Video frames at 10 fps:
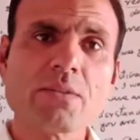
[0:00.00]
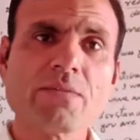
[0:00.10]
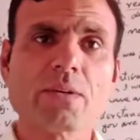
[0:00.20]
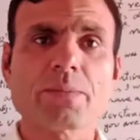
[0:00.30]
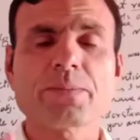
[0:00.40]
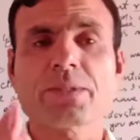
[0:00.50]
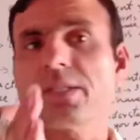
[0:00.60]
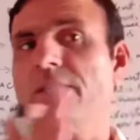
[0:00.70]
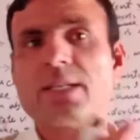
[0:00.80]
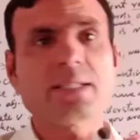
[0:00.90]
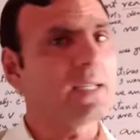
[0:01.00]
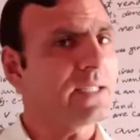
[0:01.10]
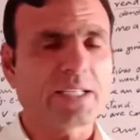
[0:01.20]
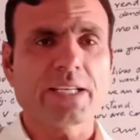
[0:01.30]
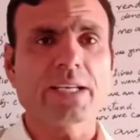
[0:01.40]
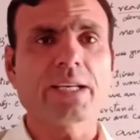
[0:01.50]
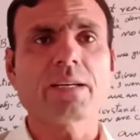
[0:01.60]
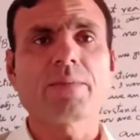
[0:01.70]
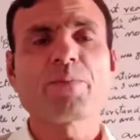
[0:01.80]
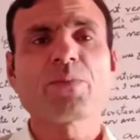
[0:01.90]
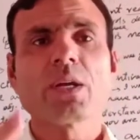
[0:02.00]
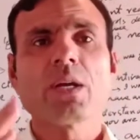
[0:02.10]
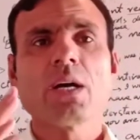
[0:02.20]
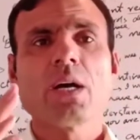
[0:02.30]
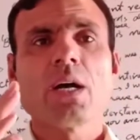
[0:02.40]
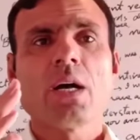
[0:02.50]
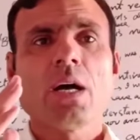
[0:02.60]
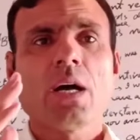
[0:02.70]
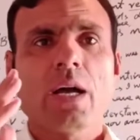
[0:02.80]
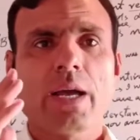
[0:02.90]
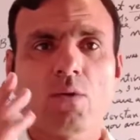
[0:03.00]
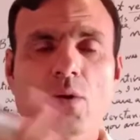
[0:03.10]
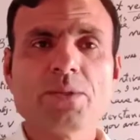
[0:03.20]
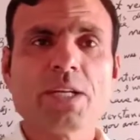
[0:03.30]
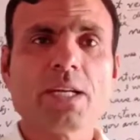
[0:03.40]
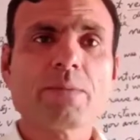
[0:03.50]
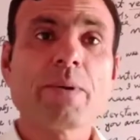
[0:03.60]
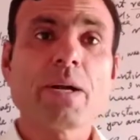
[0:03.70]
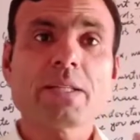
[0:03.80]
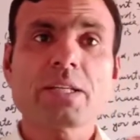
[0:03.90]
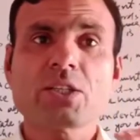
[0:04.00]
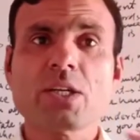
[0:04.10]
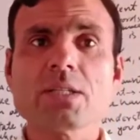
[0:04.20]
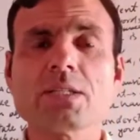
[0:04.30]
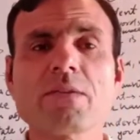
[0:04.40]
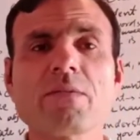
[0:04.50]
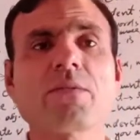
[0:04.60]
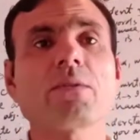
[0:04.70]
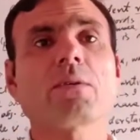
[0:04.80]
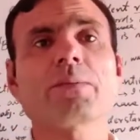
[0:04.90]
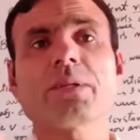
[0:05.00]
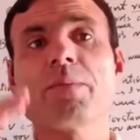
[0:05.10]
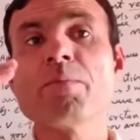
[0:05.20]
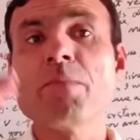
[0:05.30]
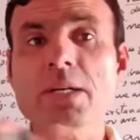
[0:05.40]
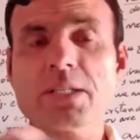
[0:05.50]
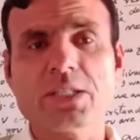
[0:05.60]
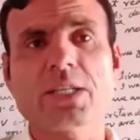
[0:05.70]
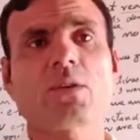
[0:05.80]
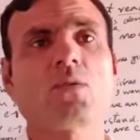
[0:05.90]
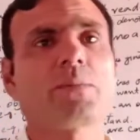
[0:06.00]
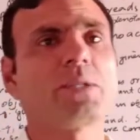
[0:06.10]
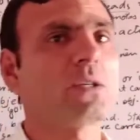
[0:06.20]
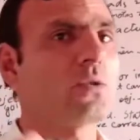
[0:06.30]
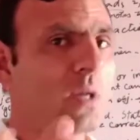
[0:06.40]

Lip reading: verb doesn't take an object, but the transitive verbs must take an object. So